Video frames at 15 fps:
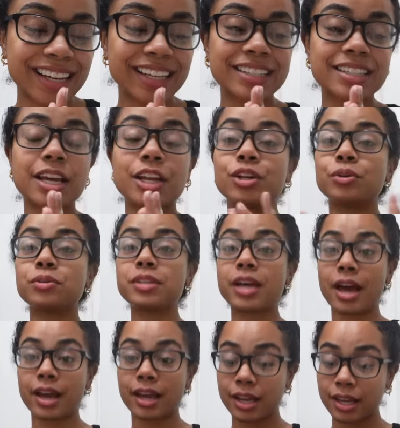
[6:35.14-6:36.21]
is a new
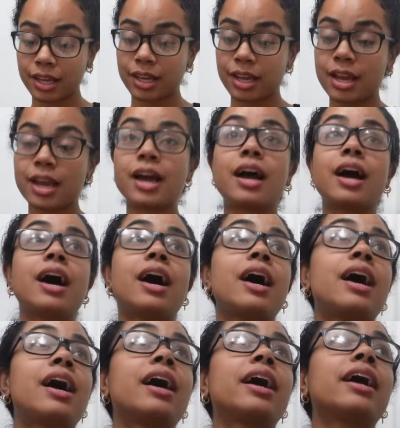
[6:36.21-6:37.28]
day.
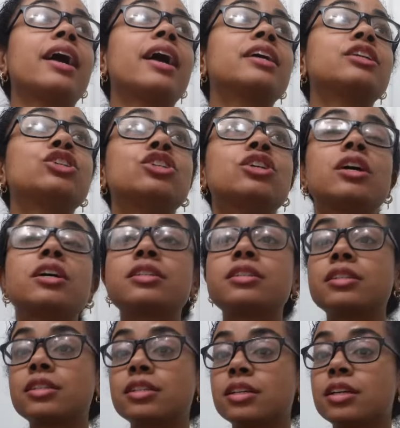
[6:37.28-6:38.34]
I
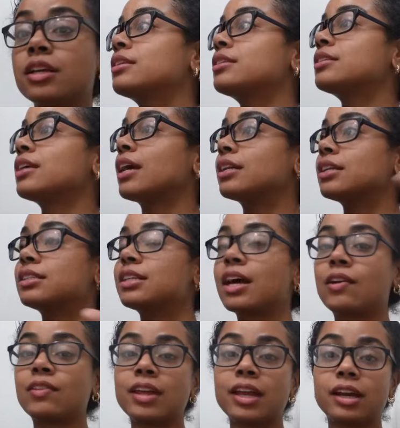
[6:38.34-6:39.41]
just sanded
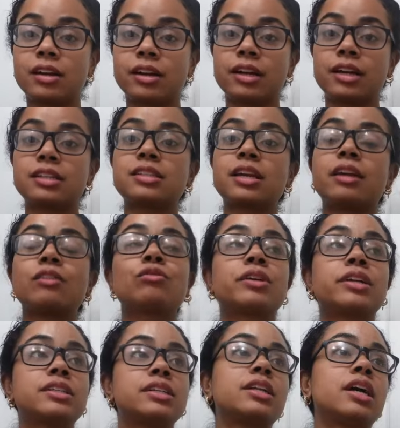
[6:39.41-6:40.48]
down the areas and
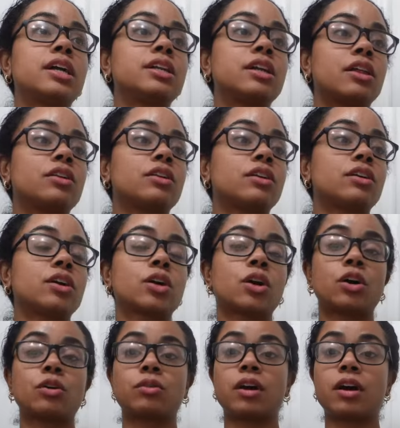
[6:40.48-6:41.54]
redid another
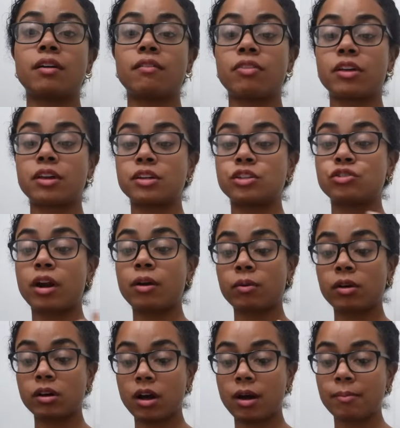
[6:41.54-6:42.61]
coat of the
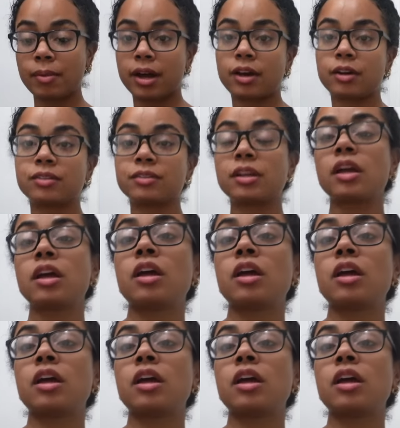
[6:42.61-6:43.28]
drywall compound.